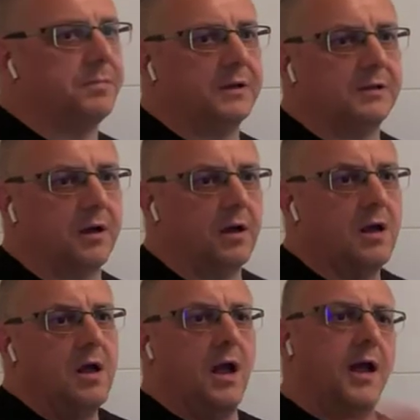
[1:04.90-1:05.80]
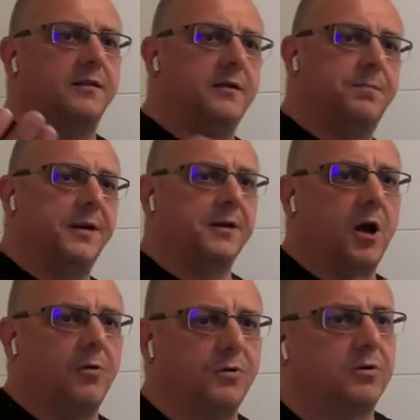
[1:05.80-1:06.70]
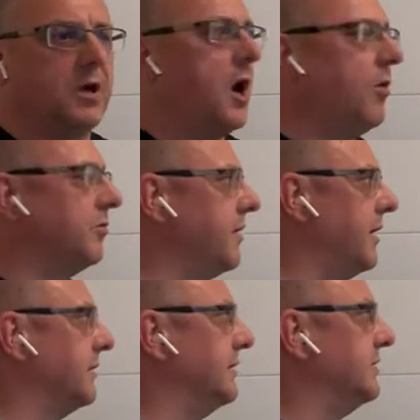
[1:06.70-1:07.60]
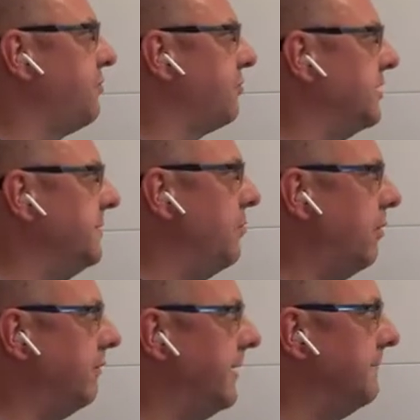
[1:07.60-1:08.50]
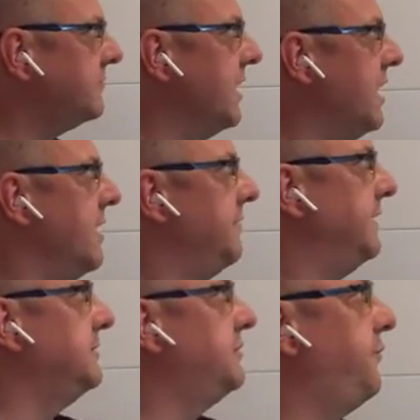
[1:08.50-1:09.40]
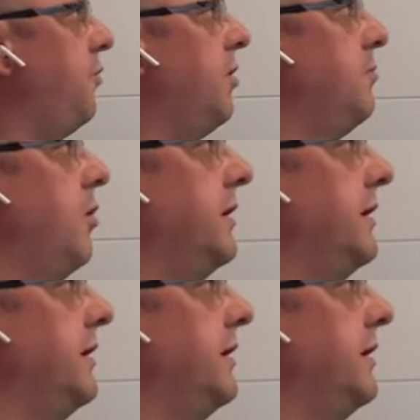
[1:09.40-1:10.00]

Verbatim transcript: builder. And depending how you count, there are at least three more of them. This is for more or